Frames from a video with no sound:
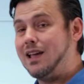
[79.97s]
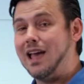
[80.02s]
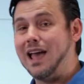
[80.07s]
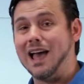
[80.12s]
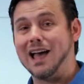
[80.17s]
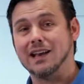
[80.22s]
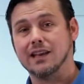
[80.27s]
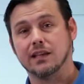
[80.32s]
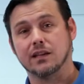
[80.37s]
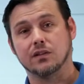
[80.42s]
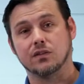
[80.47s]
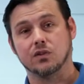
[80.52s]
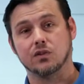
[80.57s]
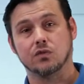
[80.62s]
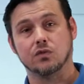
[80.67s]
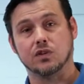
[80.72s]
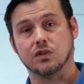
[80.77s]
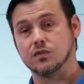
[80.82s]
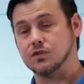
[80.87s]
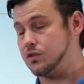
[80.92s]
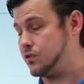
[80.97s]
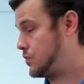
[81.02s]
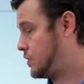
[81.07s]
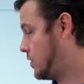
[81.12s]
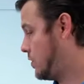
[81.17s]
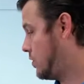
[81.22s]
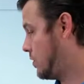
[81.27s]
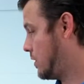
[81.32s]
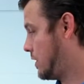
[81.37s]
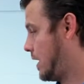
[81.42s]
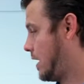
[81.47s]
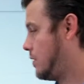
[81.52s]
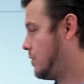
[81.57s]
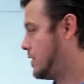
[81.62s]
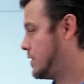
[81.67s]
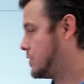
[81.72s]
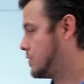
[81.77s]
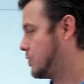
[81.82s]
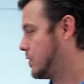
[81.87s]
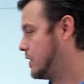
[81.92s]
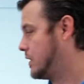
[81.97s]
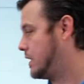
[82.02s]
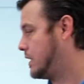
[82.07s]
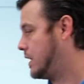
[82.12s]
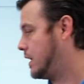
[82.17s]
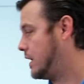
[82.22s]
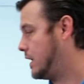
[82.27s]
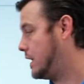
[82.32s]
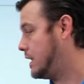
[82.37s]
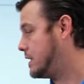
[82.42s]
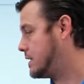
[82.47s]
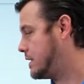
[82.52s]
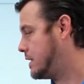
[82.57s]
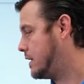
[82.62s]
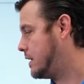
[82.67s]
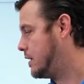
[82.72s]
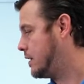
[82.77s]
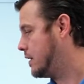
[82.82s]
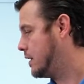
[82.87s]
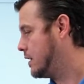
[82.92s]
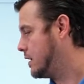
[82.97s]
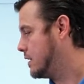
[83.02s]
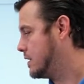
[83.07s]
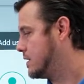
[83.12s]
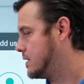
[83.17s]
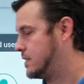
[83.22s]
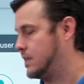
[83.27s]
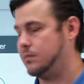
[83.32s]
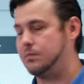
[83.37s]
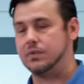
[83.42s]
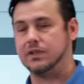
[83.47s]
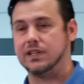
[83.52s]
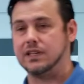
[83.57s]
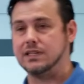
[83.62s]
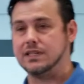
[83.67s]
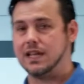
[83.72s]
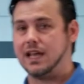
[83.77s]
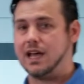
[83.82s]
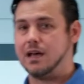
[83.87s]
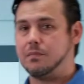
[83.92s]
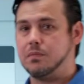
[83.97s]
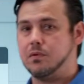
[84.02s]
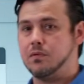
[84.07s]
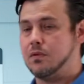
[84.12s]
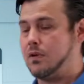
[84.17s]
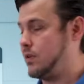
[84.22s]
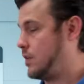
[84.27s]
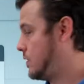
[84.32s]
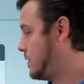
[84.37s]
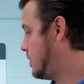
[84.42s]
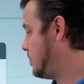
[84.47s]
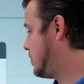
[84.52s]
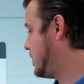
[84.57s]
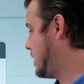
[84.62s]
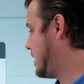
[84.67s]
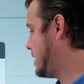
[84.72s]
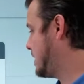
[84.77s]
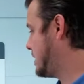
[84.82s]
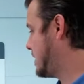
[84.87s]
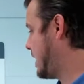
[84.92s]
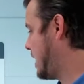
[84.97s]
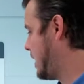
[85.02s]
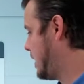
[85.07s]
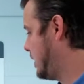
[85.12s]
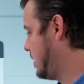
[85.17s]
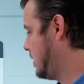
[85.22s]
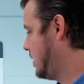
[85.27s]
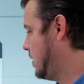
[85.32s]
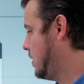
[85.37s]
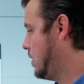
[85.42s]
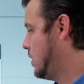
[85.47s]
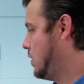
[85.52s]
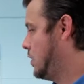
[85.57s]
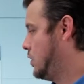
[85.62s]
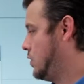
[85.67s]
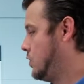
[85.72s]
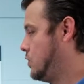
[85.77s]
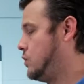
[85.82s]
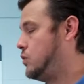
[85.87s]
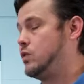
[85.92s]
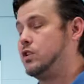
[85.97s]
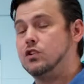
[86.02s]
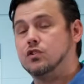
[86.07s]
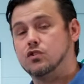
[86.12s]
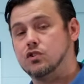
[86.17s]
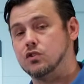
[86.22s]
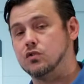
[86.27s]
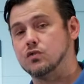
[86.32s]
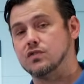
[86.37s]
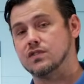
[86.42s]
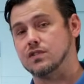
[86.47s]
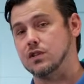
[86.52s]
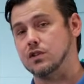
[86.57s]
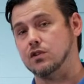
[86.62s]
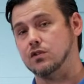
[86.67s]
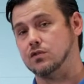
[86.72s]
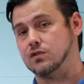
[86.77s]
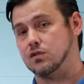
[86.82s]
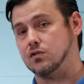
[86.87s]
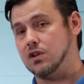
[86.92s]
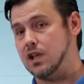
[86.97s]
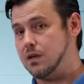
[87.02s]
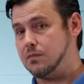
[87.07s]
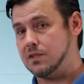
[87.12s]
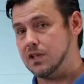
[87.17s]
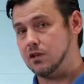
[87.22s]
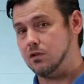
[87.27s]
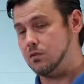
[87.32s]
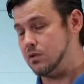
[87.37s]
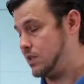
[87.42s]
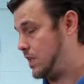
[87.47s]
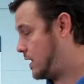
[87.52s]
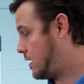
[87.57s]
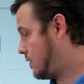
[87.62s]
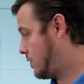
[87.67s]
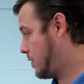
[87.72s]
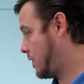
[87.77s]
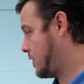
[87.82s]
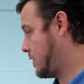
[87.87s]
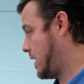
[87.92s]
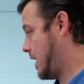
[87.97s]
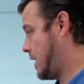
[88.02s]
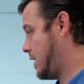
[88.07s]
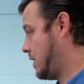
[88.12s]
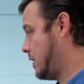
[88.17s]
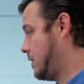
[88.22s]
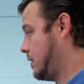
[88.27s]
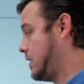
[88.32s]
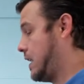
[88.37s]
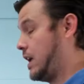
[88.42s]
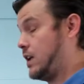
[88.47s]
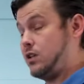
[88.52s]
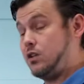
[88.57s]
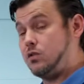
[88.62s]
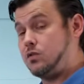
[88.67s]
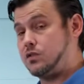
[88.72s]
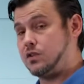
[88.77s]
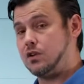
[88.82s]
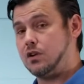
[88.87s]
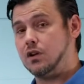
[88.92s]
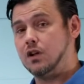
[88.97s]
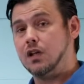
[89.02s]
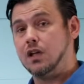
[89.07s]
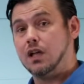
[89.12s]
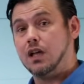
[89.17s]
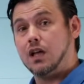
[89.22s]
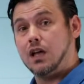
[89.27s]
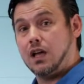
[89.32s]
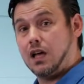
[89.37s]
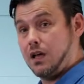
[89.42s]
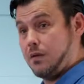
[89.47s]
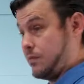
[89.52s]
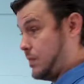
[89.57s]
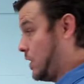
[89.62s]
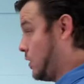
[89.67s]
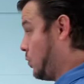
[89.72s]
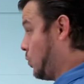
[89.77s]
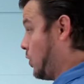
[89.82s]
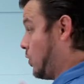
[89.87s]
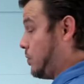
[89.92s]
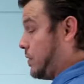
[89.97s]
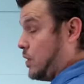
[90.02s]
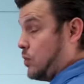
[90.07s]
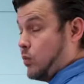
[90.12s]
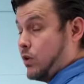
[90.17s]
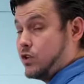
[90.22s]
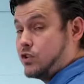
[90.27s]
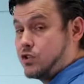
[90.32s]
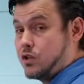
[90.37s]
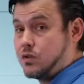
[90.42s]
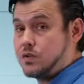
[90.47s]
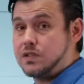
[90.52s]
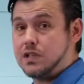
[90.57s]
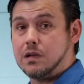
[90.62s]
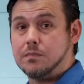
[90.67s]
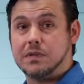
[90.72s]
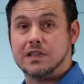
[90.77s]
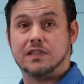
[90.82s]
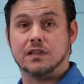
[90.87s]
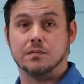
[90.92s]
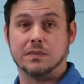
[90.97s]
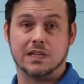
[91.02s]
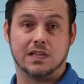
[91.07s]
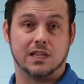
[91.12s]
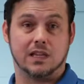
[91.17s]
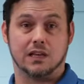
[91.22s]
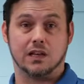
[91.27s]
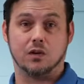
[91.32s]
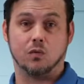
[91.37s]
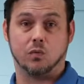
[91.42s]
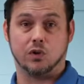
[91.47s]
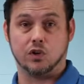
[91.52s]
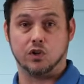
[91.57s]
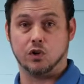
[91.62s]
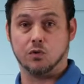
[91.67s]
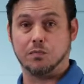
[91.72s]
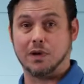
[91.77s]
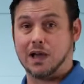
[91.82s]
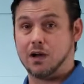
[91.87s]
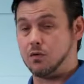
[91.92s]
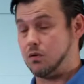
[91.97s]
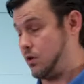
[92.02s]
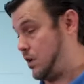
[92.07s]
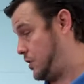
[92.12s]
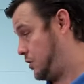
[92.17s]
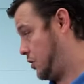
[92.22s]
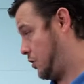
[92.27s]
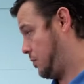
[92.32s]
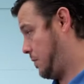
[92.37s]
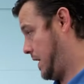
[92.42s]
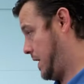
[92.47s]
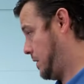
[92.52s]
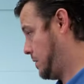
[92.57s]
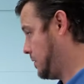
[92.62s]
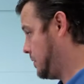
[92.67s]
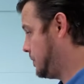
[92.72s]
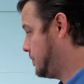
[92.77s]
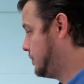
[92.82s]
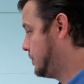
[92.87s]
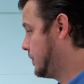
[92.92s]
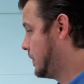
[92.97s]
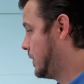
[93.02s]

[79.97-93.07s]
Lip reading: Adding a new user to your account is really easy. Simply tap the plus sign. You can choose the username that you would like for that user. It will be what shows up at the beginning when you power on your panel.